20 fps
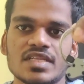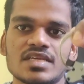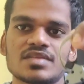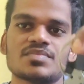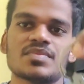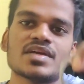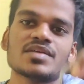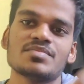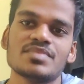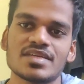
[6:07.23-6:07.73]

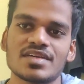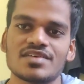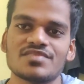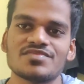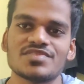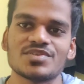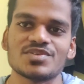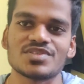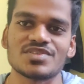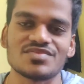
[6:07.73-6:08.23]
It might be
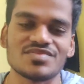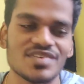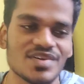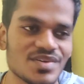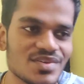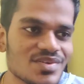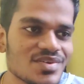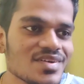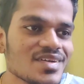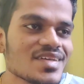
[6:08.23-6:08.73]
confusion
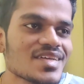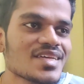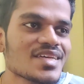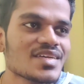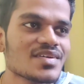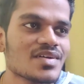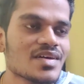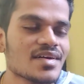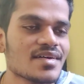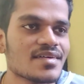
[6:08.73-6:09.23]
for you.
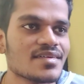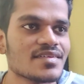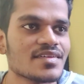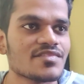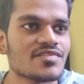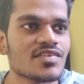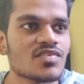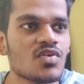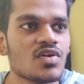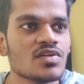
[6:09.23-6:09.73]

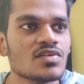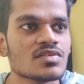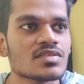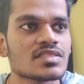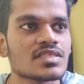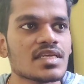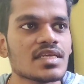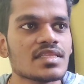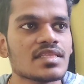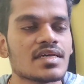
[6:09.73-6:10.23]
If I want to
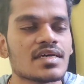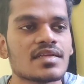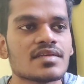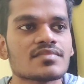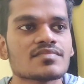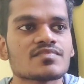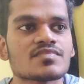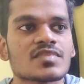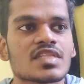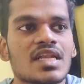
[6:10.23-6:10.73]
say
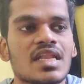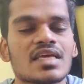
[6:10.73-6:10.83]
that,